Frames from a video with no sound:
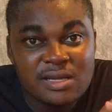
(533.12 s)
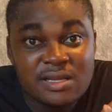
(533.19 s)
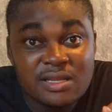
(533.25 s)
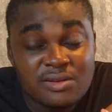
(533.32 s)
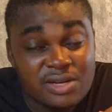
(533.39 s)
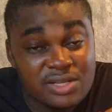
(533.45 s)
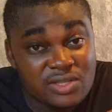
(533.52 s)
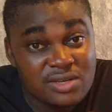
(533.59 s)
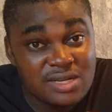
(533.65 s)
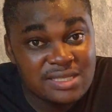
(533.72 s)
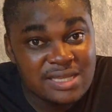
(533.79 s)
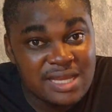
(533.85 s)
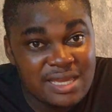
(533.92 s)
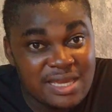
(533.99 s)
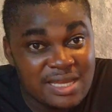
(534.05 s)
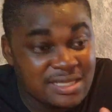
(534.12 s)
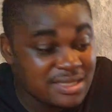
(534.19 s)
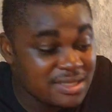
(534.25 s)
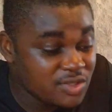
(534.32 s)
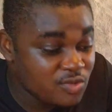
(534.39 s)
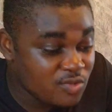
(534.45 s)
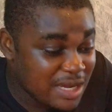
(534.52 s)
And the restaurant I
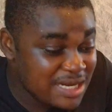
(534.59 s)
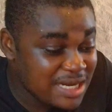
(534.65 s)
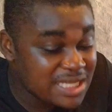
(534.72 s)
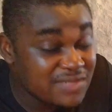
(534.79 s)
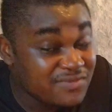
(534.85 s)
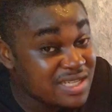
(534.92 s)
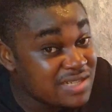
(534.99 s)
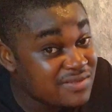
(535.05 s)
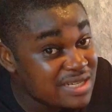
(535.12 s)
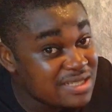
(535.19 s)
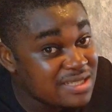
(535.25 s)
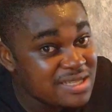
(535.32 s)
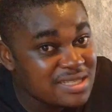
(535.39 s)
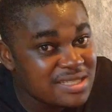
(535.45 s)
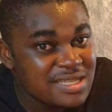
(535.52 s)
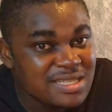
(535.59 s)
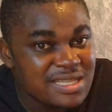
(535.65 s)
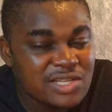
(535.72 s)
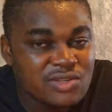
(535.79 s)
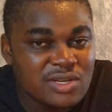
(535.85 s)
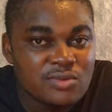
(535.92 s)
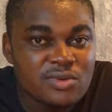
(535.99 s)
ate this one is very tasty. It's
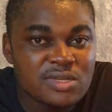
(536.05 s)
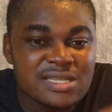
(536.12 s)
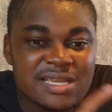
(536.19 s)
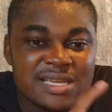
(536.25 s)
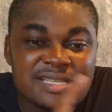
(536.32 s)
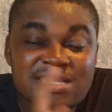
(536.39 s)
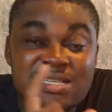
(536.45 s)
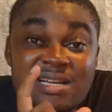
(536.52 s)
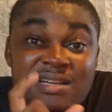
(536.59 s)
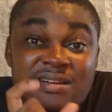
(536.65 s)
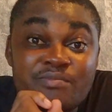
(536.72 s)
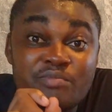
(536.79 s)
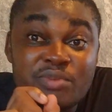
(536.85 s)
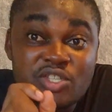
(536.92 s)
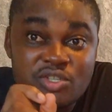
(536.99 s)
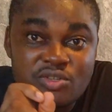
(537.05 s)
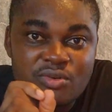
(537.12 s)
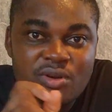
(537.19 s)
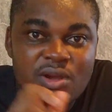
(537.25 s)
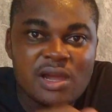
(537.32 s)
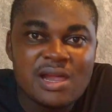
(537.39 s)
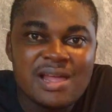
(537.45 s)
actually what SR
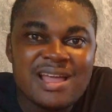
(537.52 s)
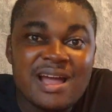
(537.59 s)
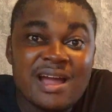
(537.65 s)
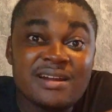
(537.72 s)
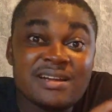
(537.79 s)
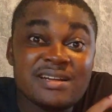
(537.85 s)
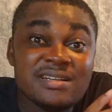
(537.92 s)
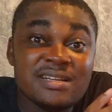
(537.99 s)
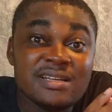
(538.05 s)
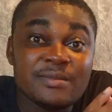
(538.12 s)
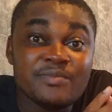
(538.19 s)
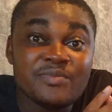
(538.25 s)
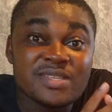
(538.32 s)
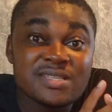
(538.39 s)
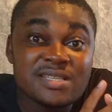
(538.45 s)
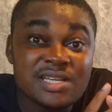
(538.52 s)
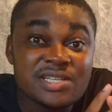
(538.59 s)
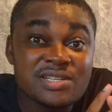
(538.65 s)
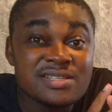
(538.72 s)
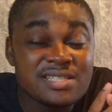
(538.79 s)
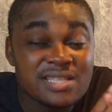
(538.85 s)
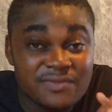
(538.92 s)
Bistro around
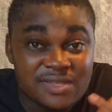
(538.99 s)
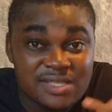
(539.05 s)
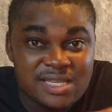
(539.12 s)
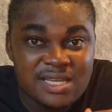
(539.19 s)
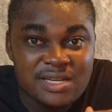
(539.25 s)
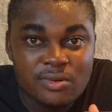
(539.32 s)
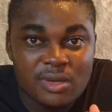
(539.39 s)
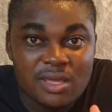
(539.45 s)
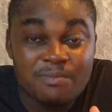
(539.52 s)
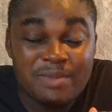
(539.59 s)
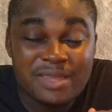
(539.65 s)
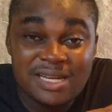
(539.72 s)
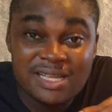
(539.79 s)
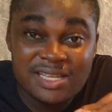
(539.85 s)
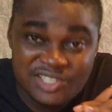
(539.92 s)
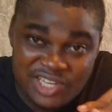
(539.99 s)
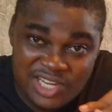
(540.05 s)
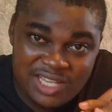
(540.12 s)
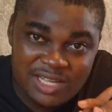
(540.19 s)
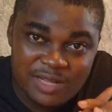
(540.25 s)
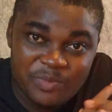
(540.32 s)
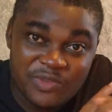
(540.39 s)
section 17 in Petaling Jaya.